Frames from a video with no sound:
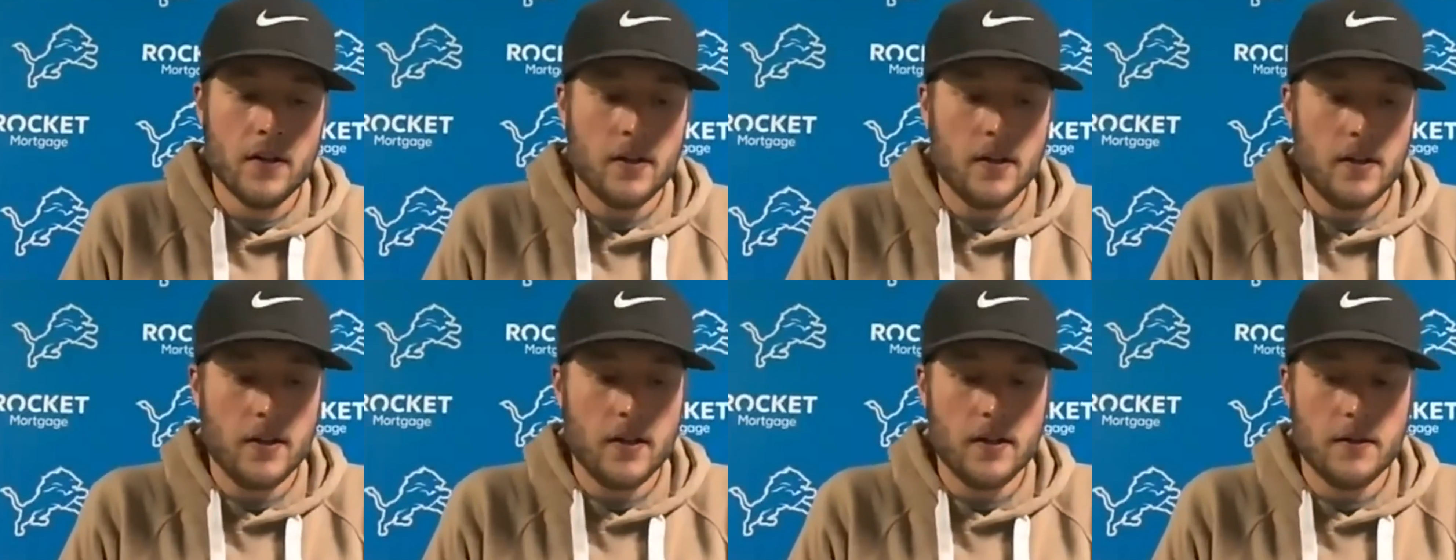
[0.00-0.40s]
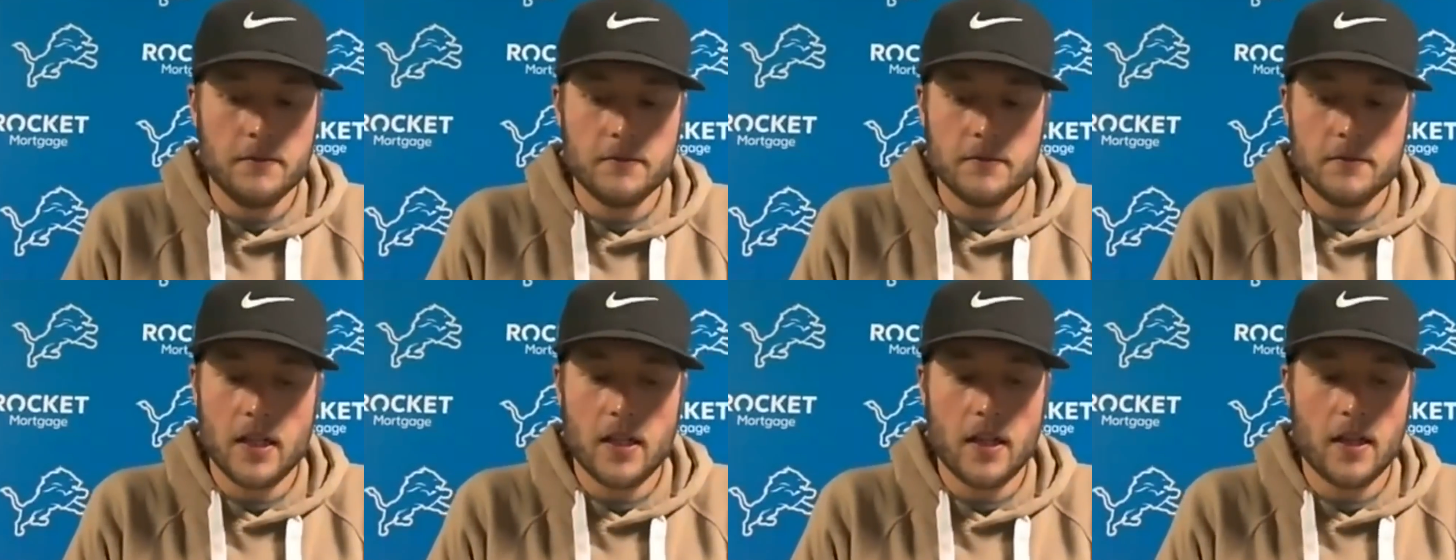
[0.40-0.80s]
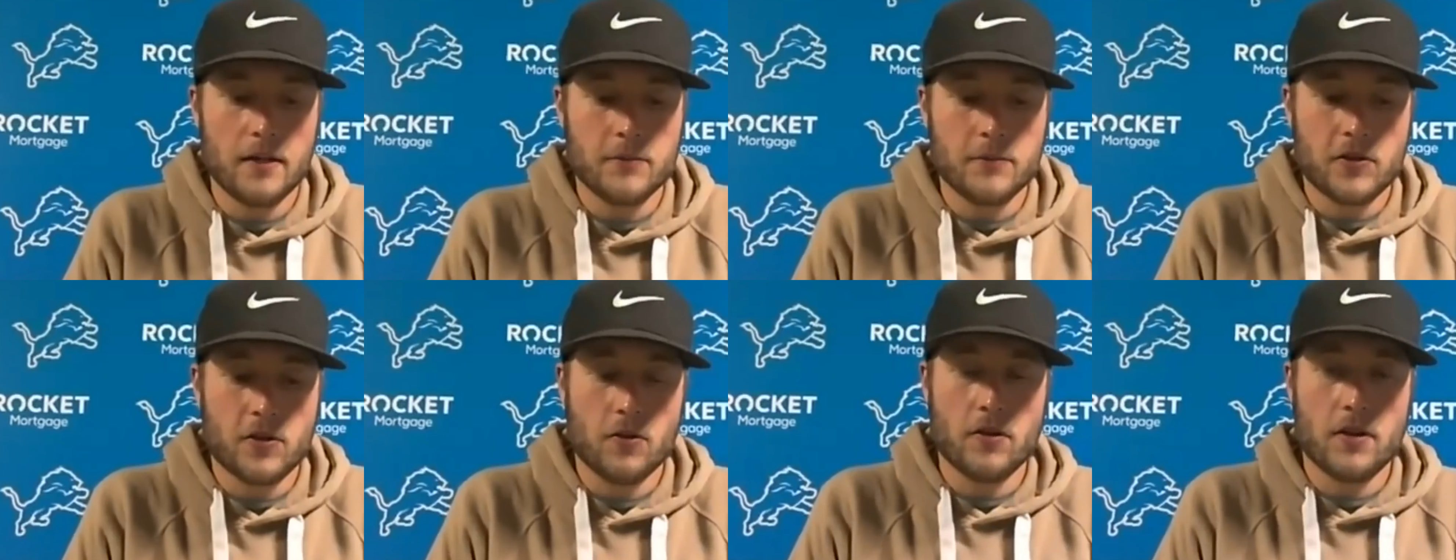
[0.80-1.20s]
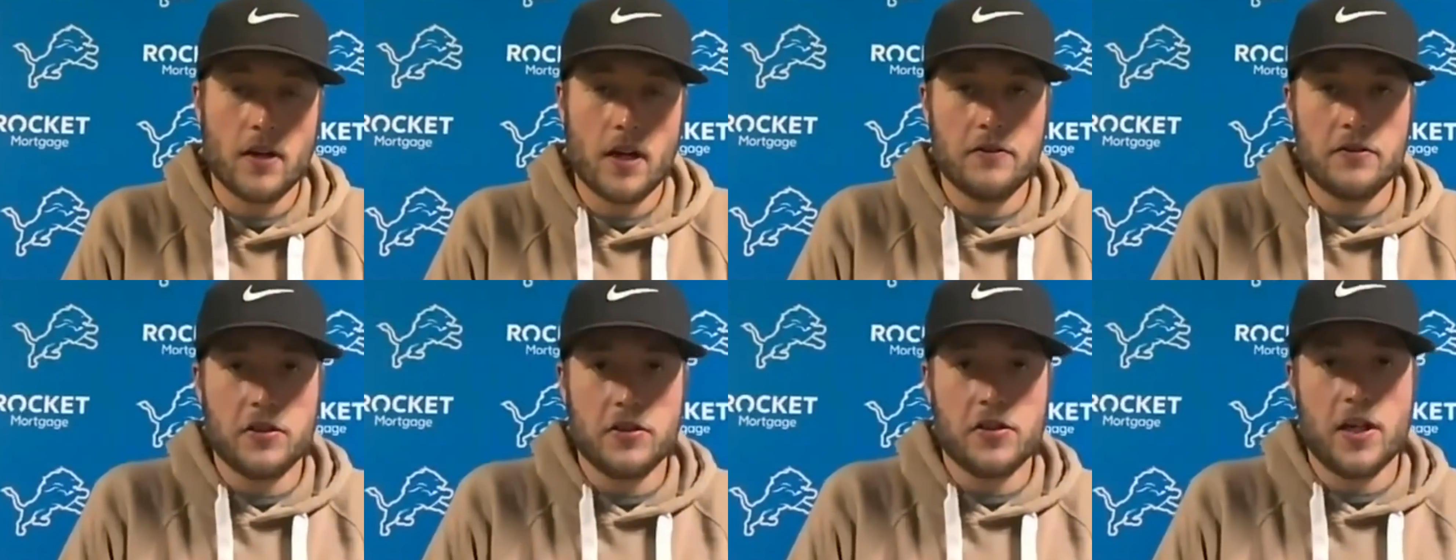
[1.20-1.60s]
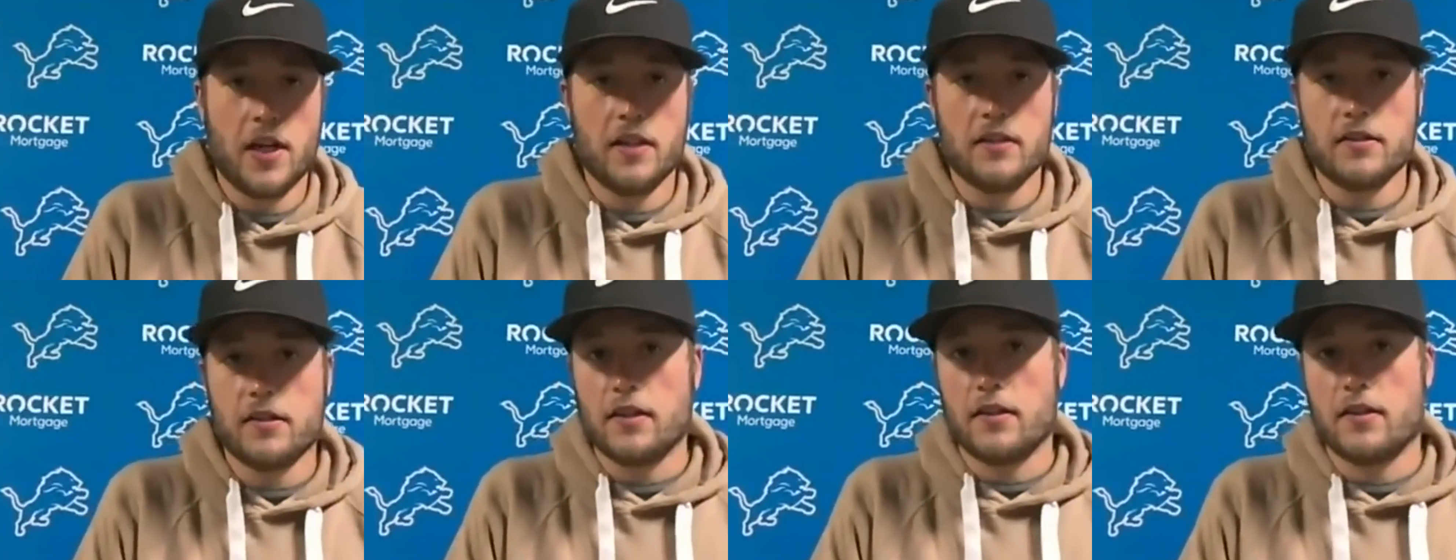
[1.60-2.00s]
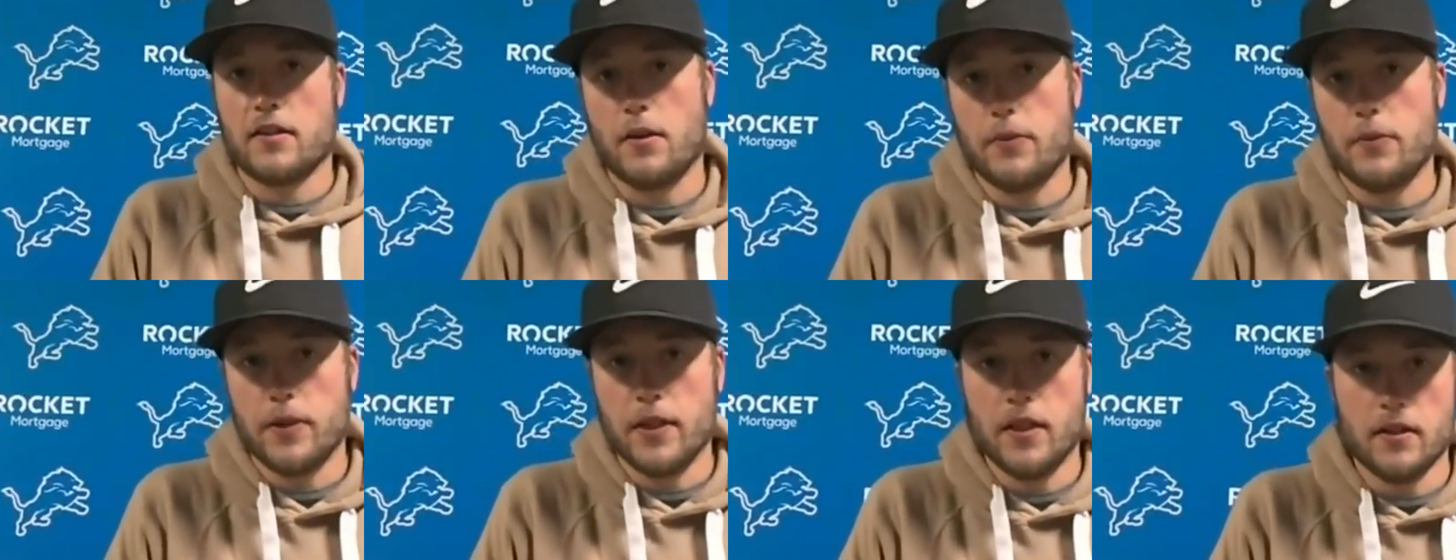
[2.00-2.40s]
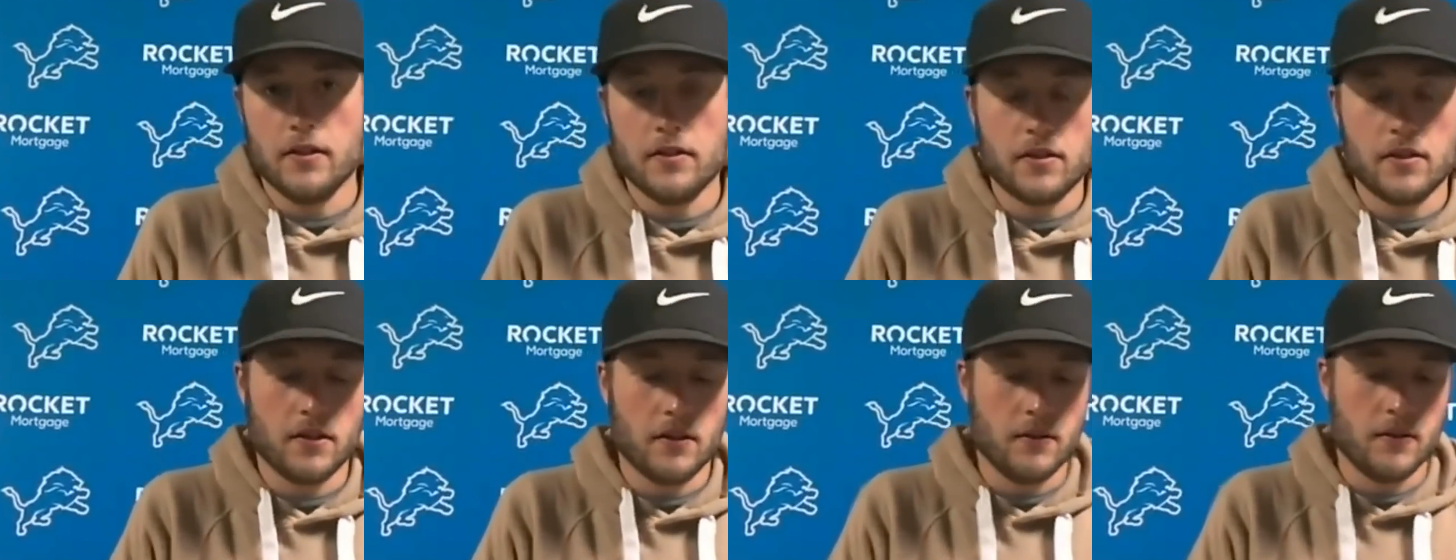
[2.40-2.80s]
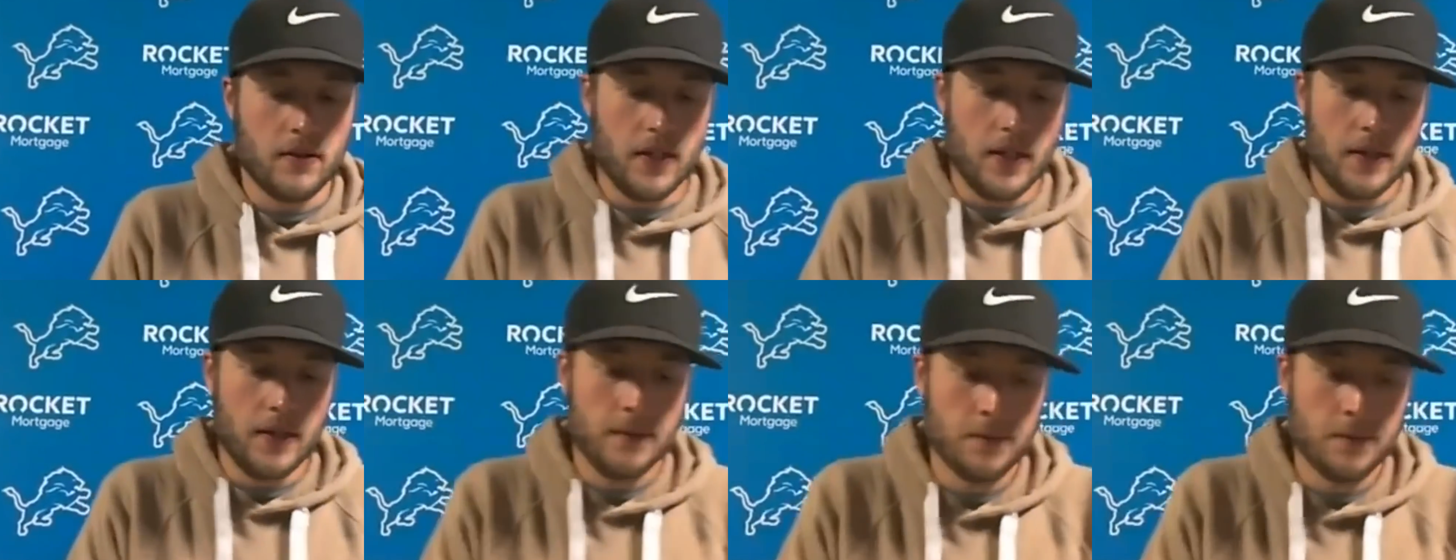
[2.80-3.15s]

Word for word: Um, they let them score, gave us a chance. That's all we needed. So uh,